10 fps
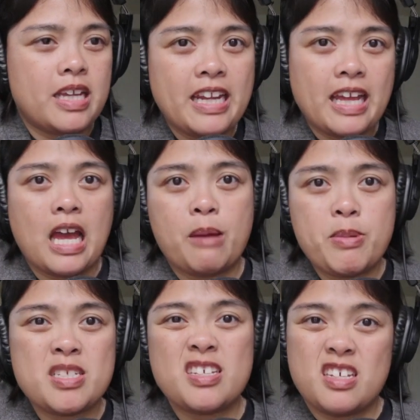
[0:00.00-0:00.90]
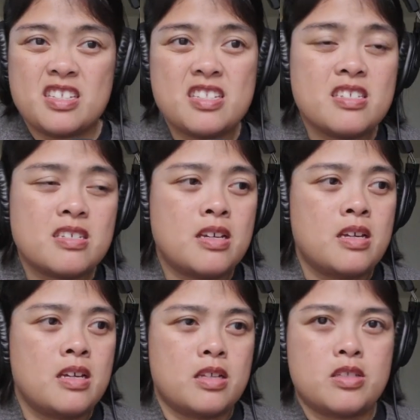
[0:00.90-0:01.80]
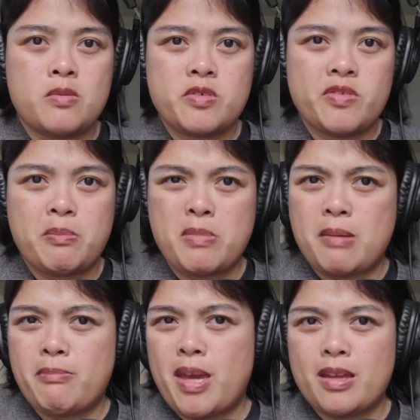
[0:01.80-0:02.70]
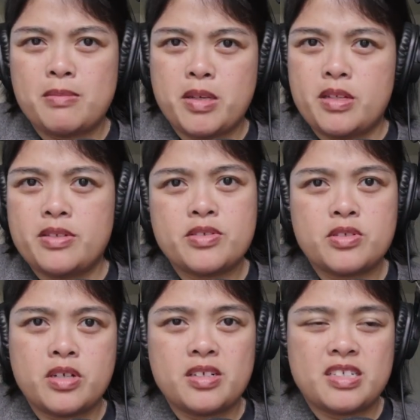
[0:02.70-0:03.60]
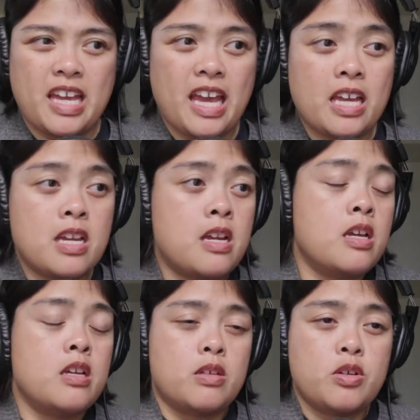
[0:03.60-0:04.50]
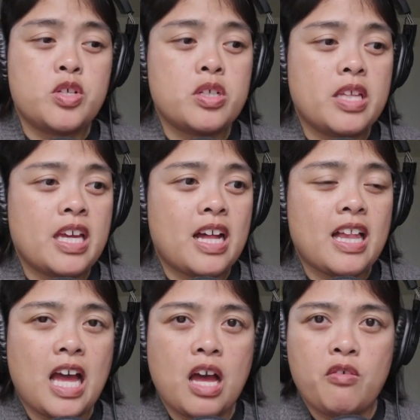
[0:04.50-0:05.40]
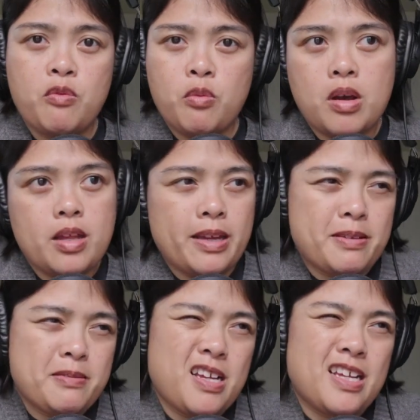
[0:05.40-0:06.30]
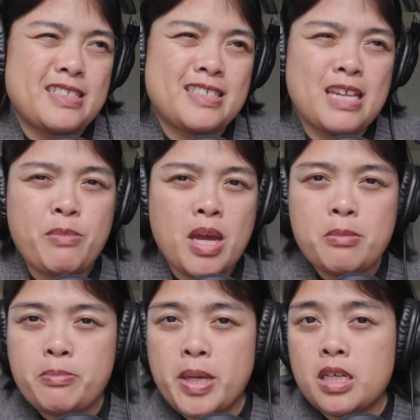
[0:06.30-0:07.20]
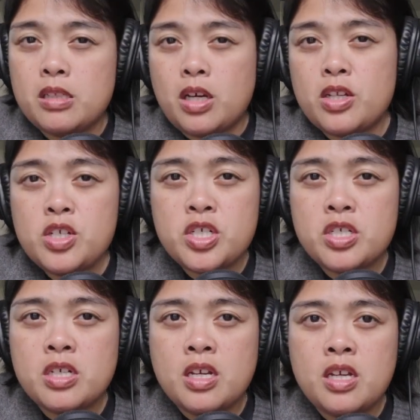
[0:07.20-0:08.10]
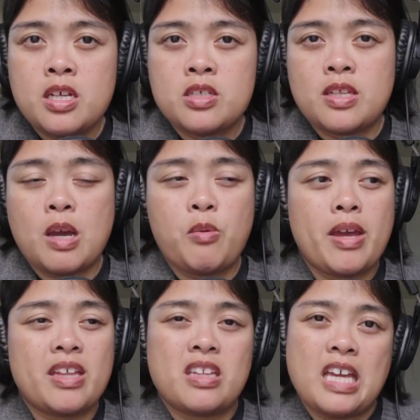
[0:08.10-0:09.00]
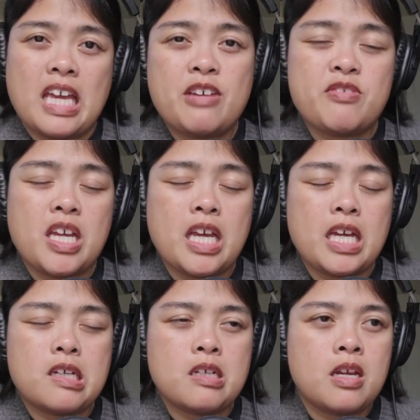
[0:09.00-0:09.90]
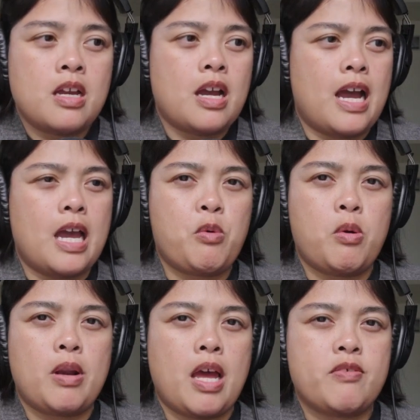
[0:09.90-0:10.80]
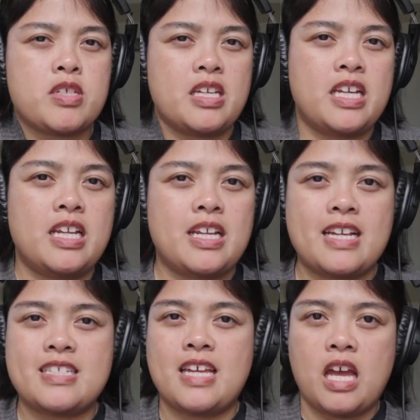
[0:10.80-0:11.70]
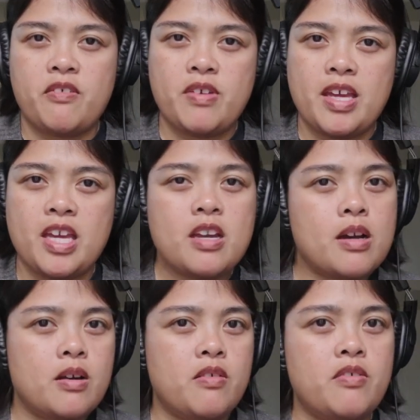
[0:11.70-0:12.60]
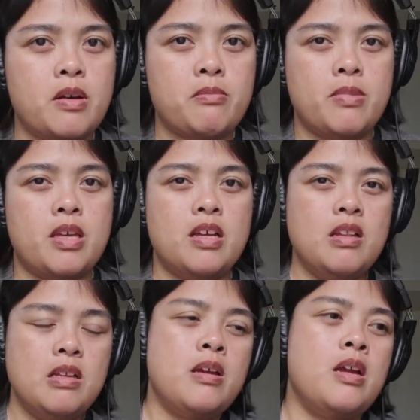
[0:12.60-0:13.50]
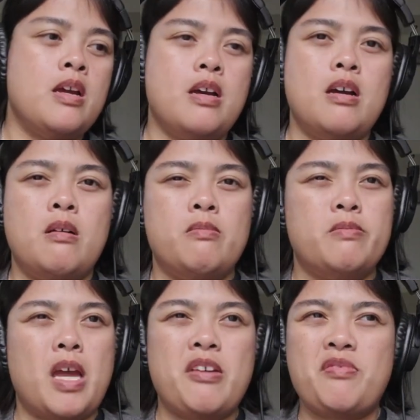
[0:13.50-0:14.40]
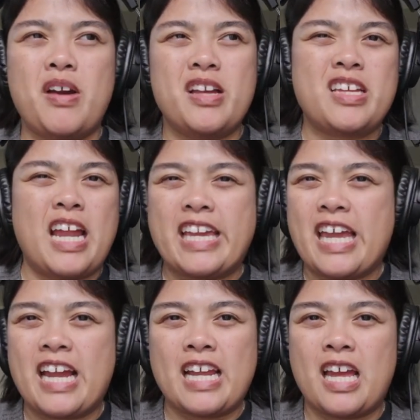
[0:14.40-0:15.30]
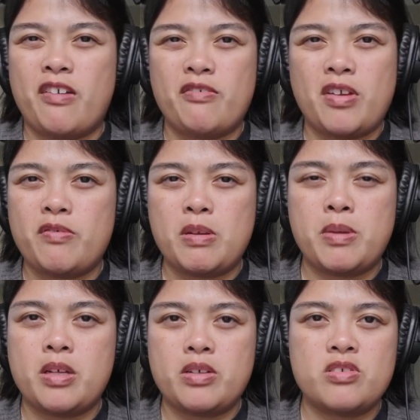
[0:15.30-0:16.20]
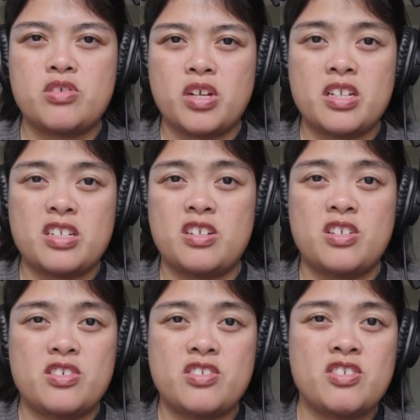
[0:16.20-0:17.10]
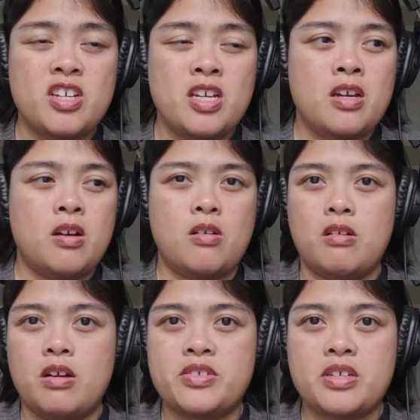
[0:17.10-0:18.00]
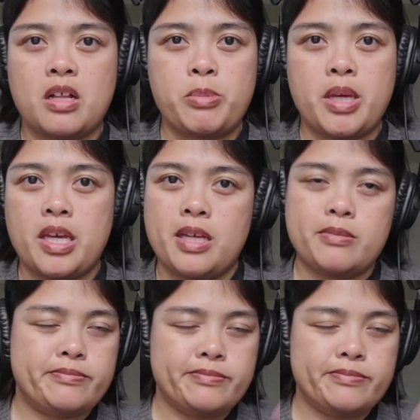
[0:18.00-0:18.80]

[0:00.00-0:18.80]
eating habits is in terms of like my main meals during the day. Usually I'll have like a semi big lunch, so that way in the evening I won't have to eat as heavy of a meal. I find that I can't have heavy meals during dinners, or else I'll be